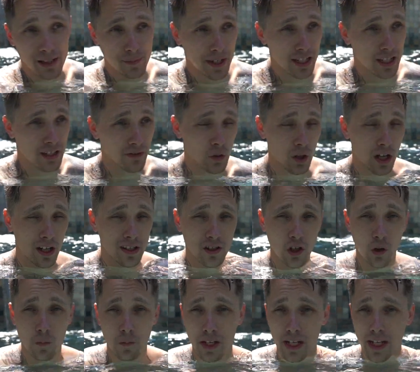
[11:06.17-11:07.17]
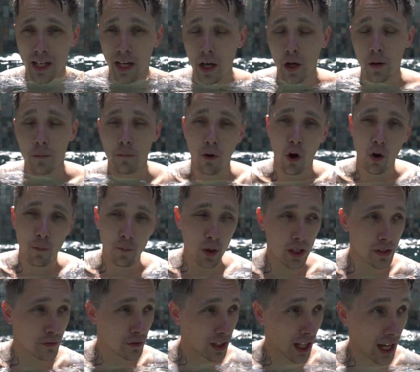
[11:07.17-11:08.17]
ass mansion. You guys know me, broke
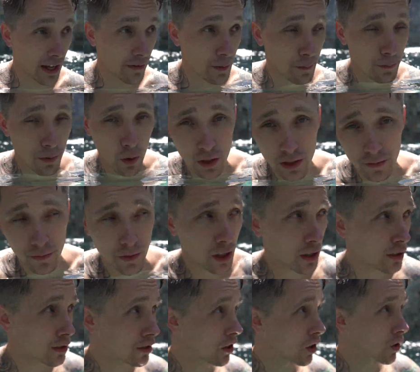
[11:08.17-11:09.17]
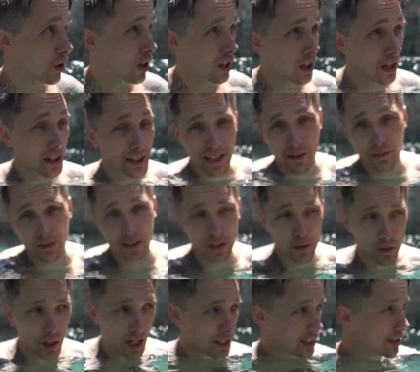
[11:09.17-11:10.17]
boys for life. I'm broke as fuck. So I definitely do
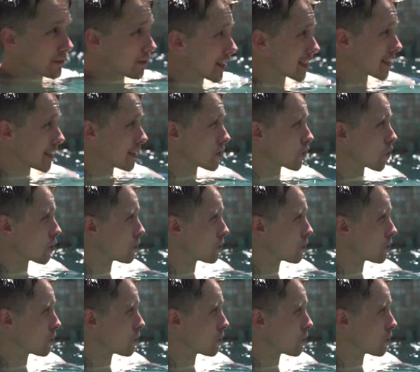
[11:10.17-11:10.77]
not live like this